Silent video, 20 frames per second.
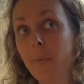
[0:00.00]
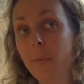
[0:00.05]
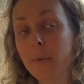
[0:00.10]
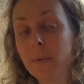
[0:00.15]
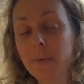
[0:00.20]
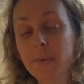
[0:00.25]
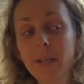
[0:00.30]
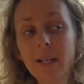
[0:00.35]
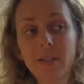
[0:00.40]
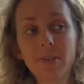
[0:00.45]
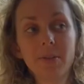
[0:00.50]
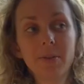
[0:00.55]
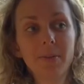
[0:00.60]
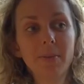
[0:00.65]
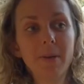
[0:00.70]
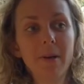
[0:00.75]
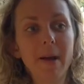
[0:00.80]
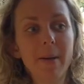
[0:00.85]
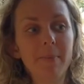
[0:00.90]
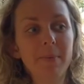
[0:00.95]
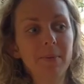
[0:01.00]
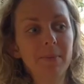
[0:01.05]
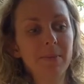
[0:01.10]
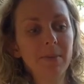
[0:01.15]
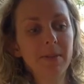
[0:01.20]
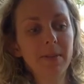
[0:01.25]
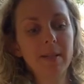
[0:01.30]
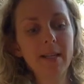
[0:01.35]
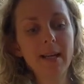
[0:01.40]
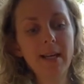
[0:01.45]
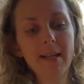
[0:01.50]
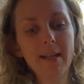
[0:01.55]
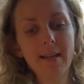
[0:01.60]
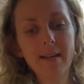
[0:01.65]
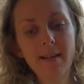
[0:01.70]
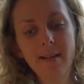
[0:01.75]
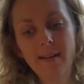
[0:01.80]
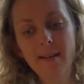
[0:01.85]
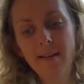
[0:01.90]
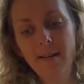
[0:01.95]
Well, yeah, so what happened was
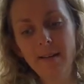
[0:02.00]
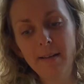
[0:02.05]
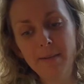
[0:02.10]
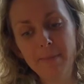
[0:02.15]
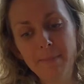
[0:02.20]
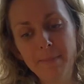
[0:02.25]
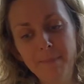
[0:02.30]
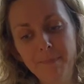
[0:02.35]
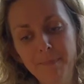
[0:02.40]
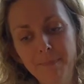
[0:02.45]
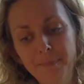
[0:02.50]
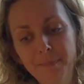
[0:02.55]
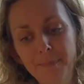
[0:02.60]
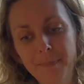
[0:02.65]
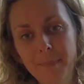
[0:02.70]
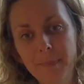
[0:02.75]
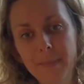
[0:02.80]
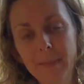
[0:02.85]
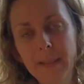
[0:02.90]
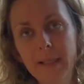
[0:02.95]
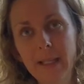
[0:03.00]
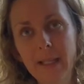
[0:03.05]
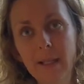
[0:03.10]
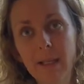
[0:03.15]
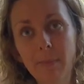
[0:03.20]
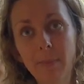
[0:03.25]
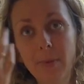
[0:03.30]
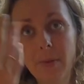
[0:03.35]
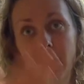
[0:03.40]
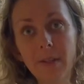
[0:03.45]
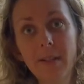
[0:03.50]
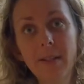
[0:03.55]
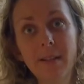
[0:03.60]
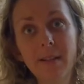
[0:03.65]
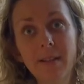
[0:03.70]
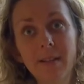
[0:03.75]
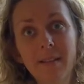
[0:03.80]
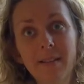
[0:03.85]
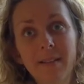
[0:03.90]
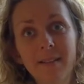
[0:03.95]
then he put
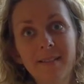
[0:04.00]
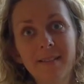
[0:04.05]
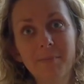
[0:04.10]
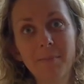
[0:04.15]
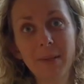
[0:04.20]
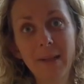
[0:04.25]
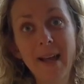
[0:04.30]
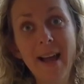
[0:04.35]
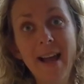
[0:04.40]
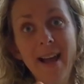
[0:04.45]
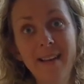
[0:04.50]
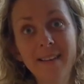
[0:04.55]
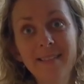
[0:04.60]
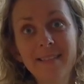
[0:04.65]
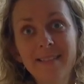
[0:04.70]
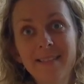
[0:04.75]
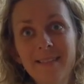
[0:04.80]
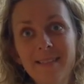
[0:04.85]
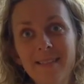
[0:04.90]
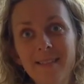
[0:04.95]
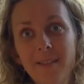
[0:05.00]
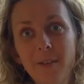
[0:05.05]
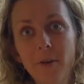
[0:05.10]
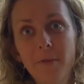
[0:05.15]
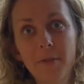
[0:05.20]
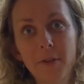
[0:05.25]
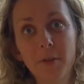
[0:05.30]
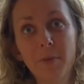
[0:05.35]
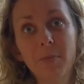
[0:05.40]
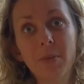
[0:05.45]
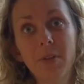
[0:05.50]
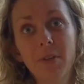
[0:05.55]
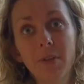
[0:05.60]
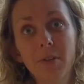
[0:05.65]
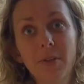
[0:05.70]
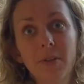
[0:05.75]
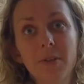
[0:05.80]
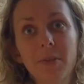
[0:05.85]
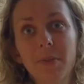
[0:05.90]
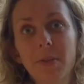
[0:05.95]
the plan off the computer
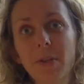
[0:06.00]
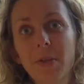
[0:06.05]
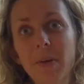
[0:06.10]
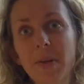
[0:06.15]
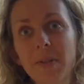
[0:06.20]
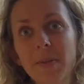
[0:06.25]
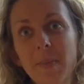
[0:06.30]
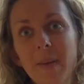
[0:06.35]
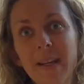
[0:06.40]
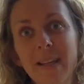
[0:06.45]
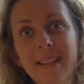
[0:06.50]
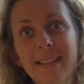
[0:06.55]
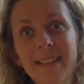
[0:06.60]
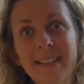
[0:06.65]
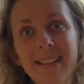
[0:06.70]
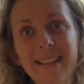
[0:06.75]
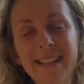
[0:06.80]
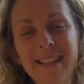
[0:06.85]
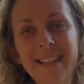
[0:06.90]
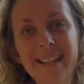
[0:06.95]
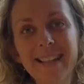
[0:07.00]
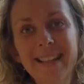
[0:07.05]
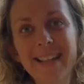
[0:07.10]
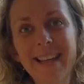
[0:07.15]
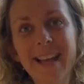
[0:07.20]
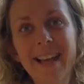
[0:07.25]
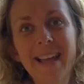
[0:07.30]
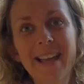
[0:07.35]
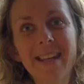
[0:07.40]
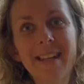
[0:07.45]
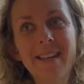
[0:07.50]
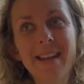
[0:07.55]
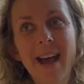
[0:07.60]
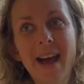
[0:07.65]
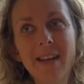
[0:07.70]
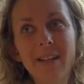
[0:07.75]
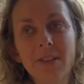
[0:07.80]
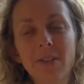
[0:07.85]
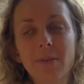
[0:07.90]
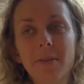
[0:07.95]
onto a USB and
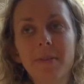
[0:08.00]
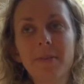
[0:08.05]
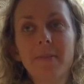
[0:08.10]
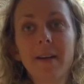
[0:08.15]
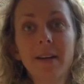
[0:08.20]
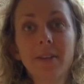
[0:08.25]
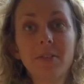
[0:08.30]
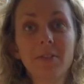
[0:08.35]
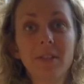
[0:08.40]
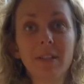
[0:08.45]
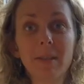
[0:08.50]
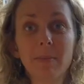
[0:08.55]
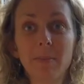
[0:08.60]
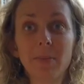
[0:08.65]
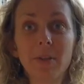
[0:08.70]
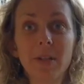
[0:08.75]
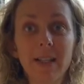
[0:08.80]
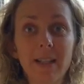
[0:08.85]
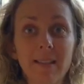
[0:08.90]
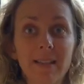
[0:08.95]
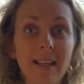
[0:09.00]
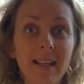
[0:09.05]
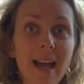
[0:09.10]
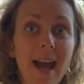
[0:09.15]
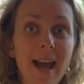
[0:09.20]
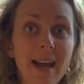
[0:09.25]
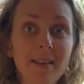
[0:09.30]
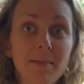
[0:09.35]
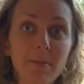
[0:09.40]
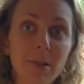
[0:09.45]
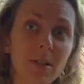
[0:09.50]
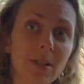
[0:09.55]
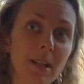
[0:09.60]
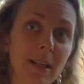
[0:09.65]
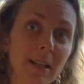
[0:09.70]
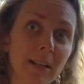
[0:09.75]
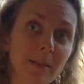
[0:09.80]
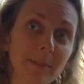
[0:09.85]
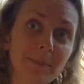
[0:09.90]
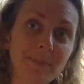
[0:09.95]
out into his factory and put it in the CAD
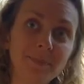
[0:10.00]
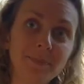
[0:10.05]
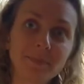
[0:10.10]
machine.